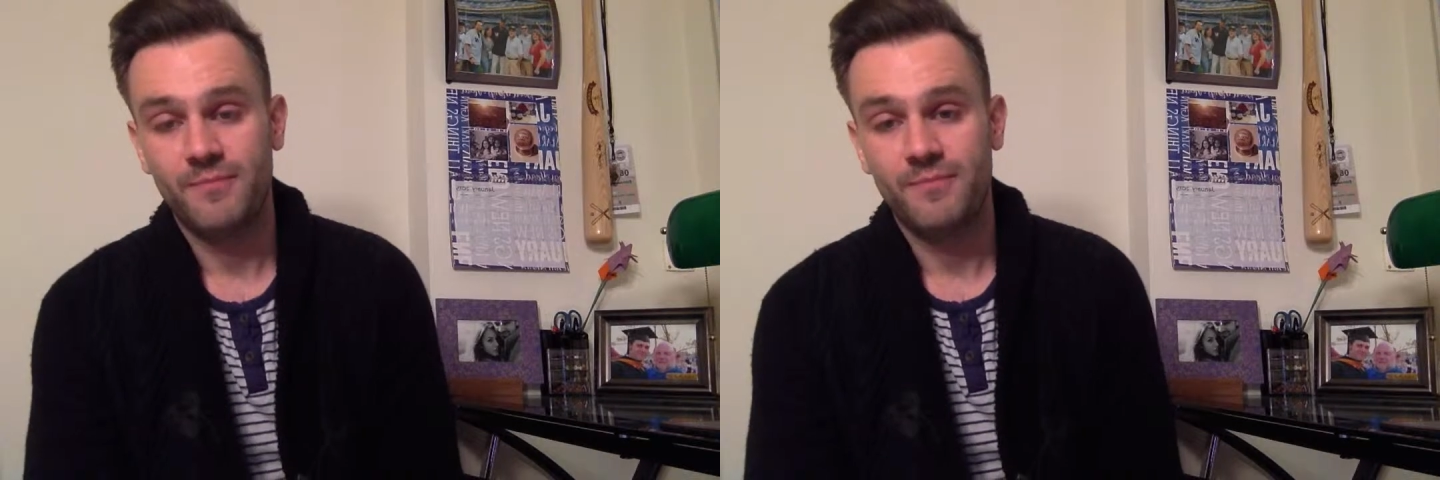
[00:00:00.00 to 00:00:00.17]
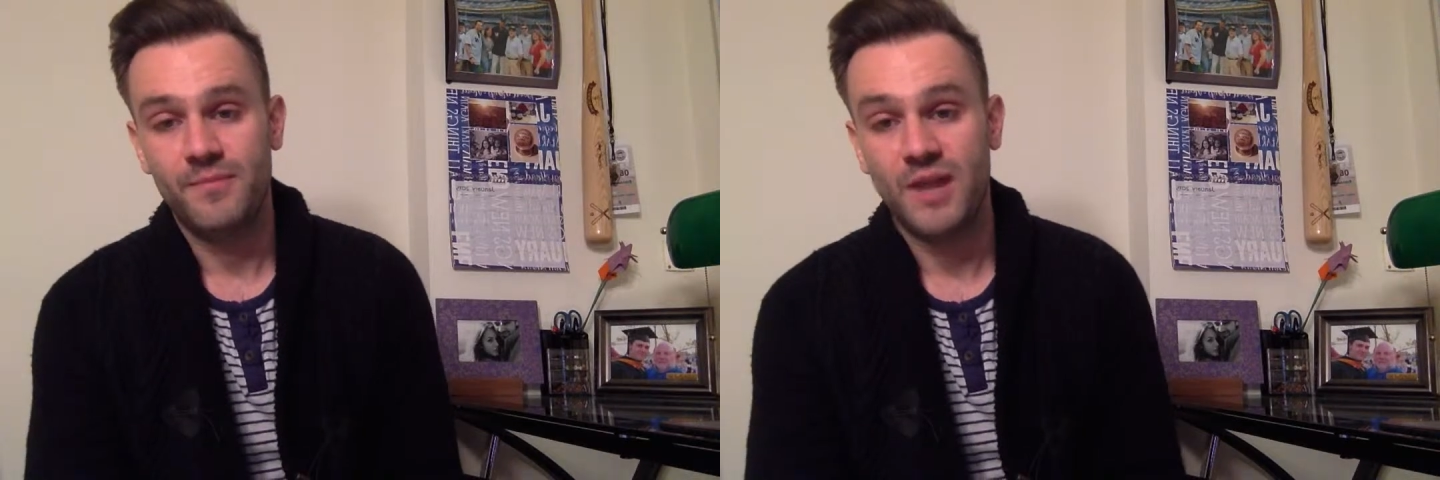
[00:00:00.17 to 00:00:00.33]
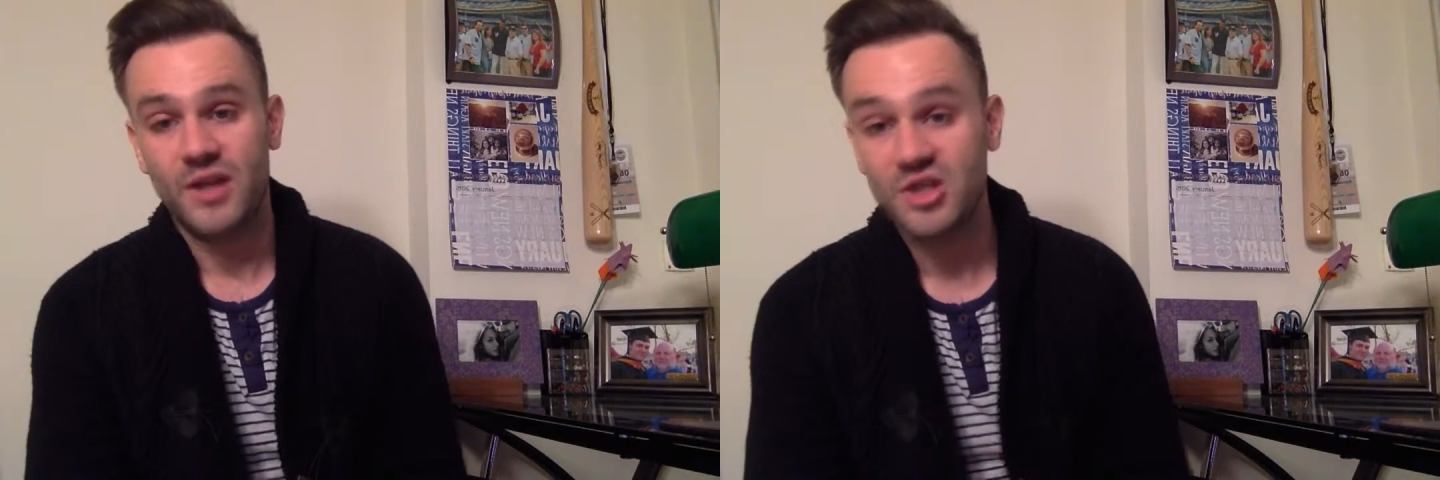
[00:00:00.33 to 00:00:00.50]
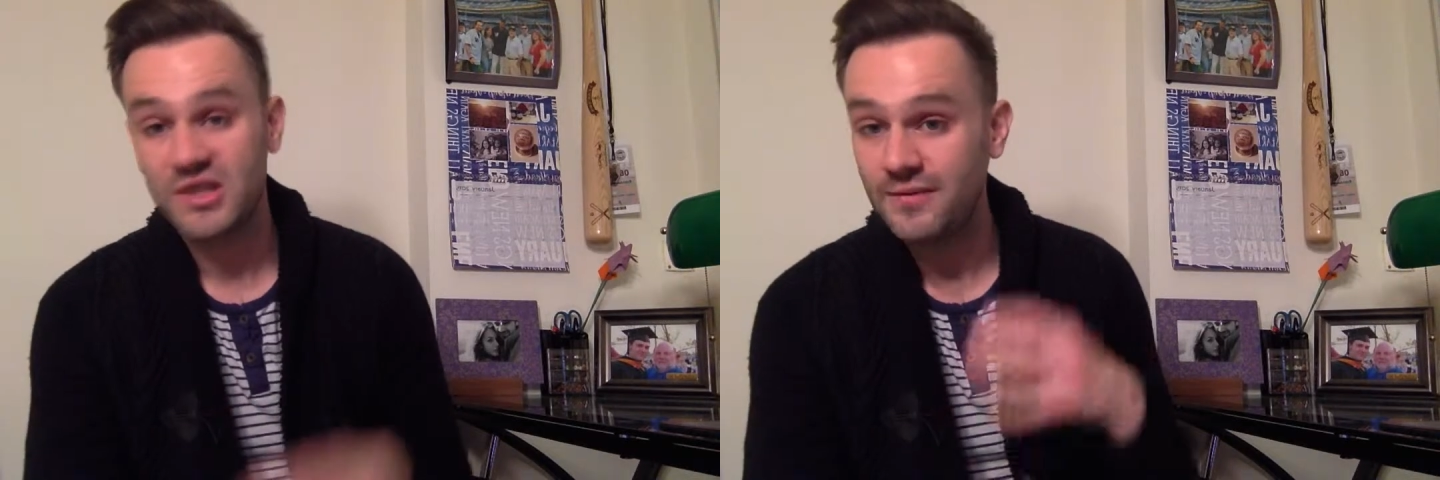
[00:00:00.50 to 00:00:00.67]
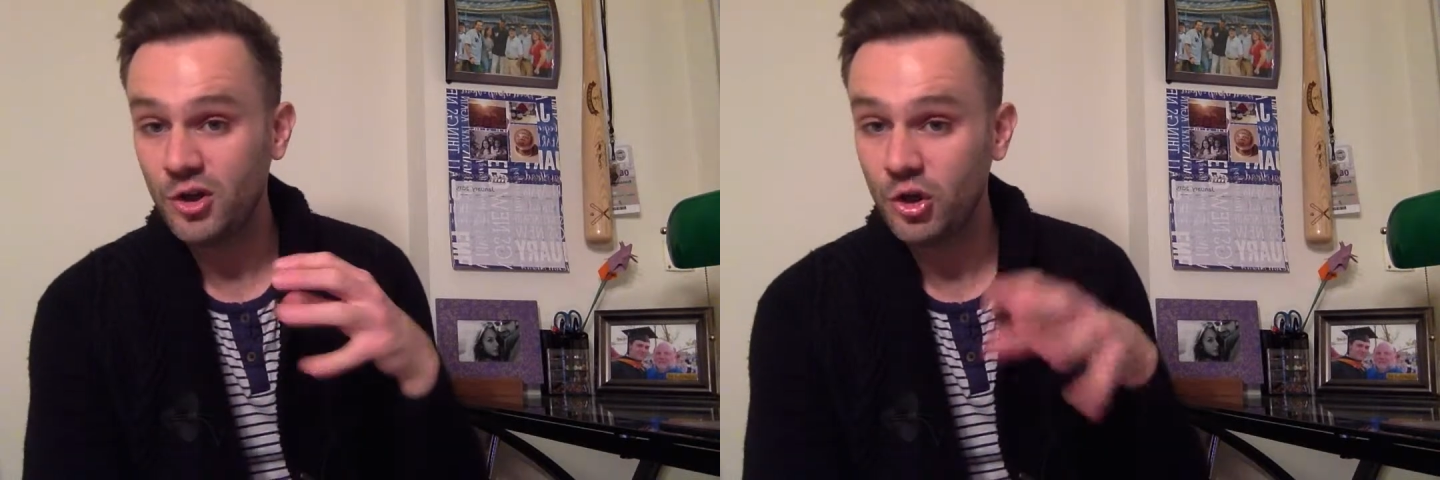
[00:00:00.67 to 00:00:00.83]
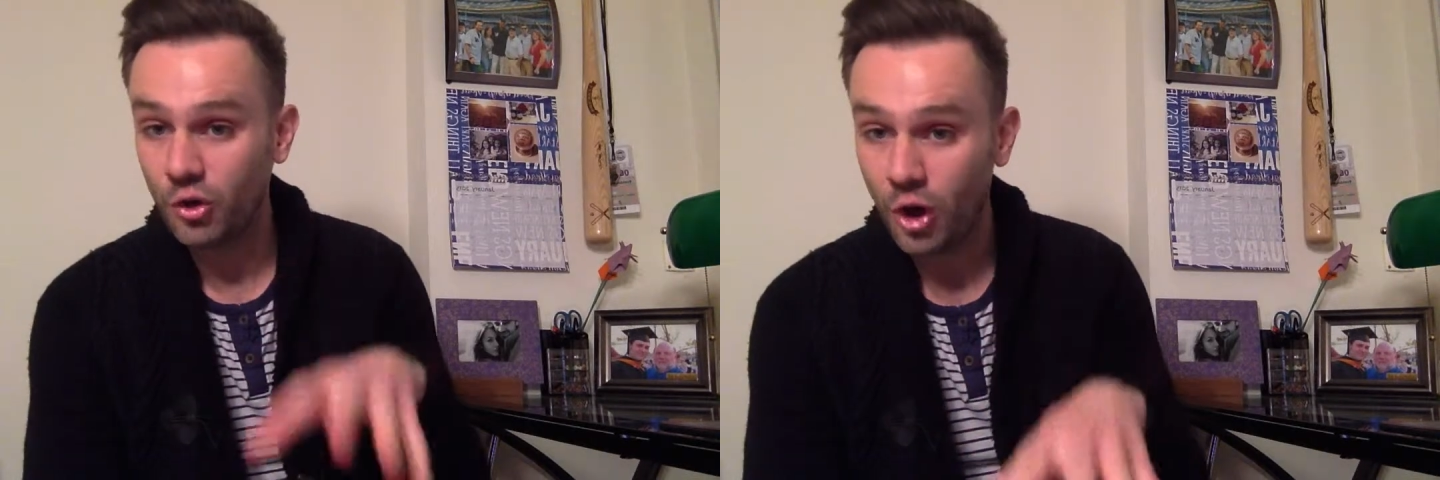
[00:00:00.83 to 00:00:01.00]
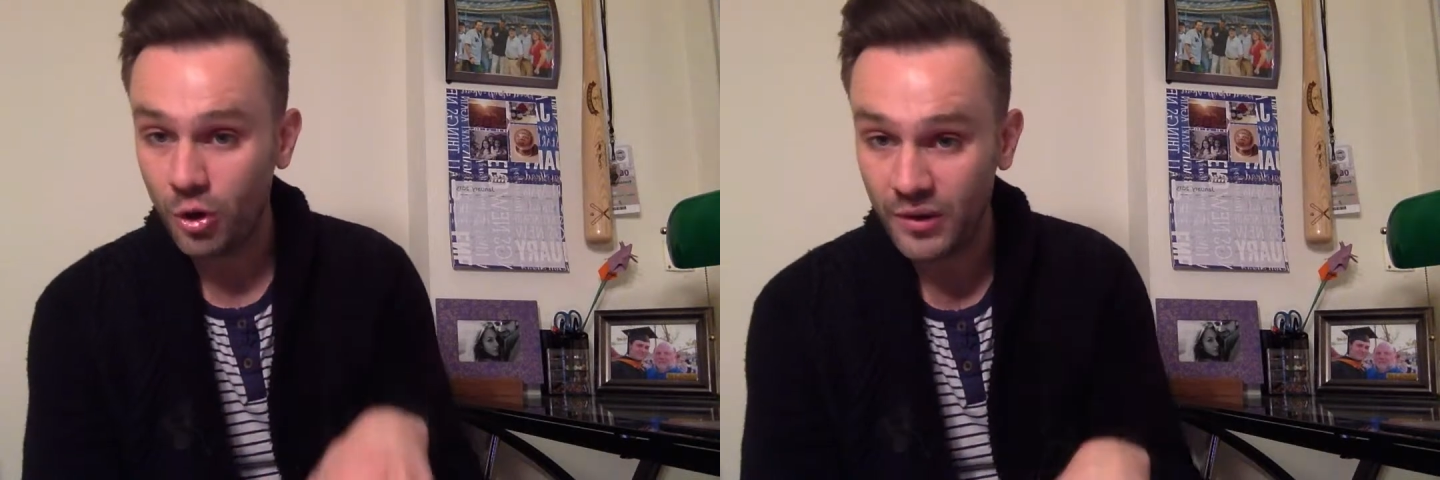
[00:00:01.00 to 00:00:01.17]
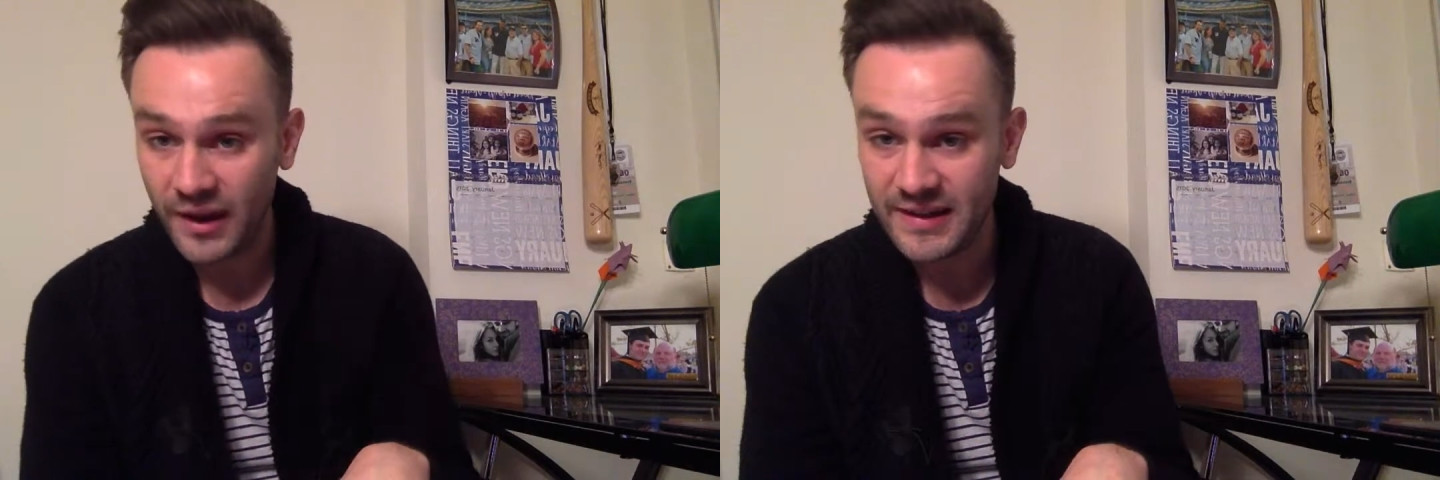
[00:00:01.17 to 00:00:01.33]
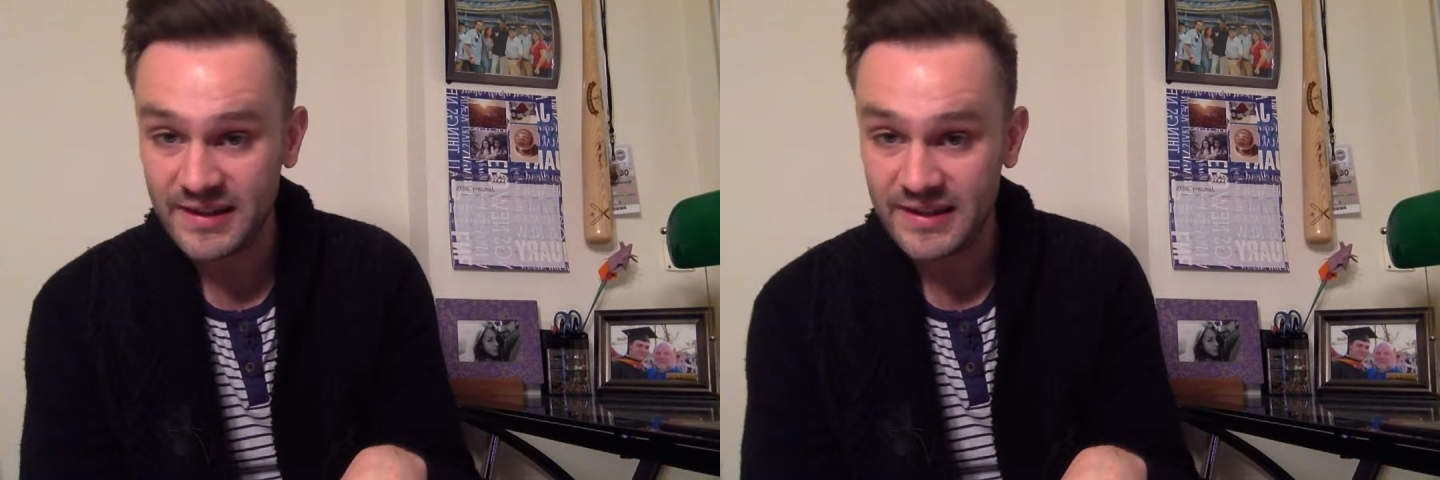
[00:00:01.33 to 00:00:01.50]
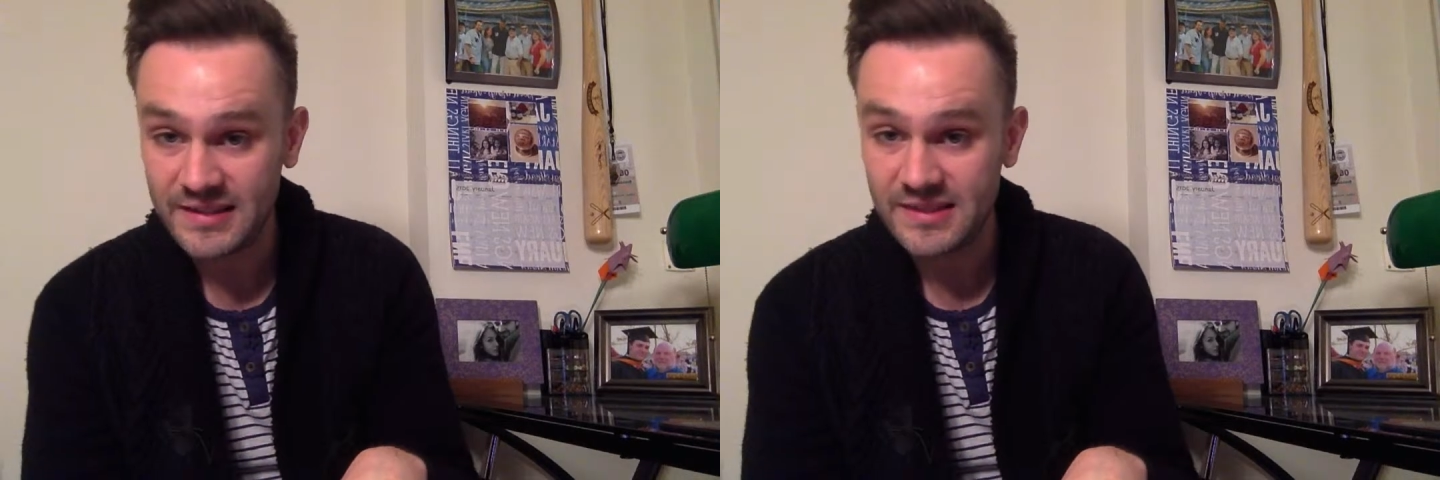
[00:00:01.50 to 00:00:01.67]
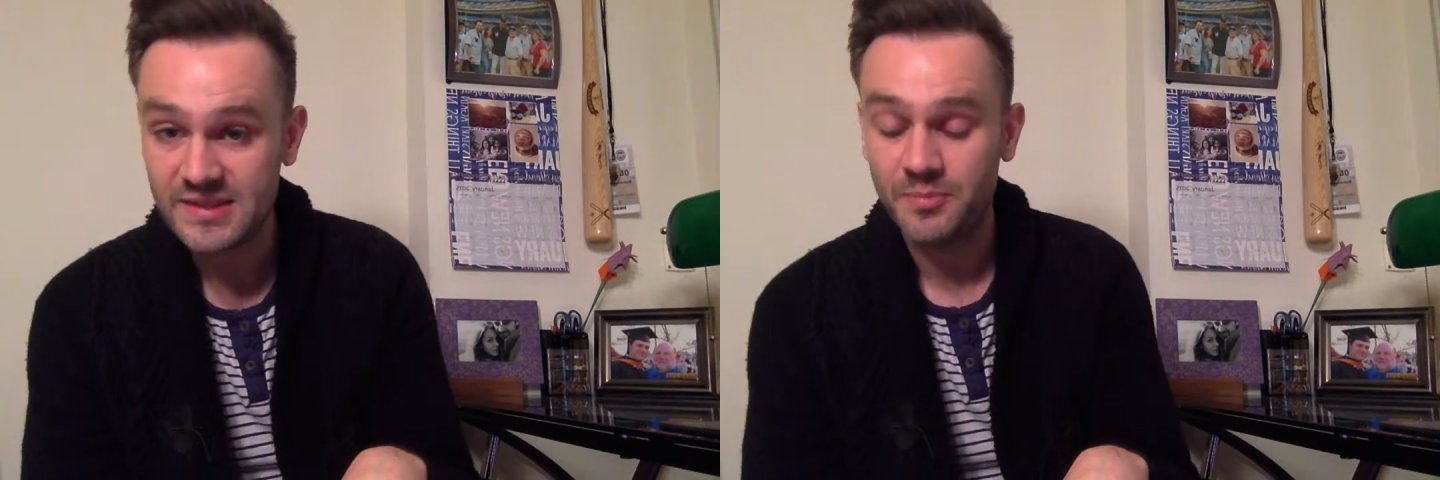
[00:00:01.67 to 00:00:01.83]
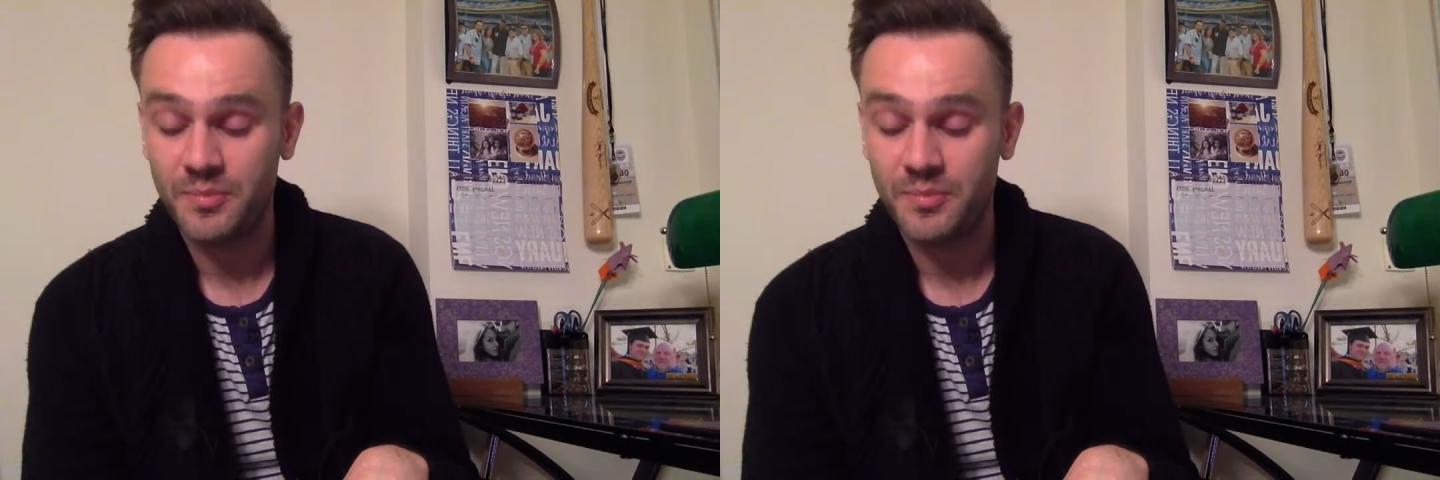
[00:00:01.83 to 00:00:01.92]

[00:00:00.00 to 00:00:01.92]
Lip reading: not just giving your own ideas,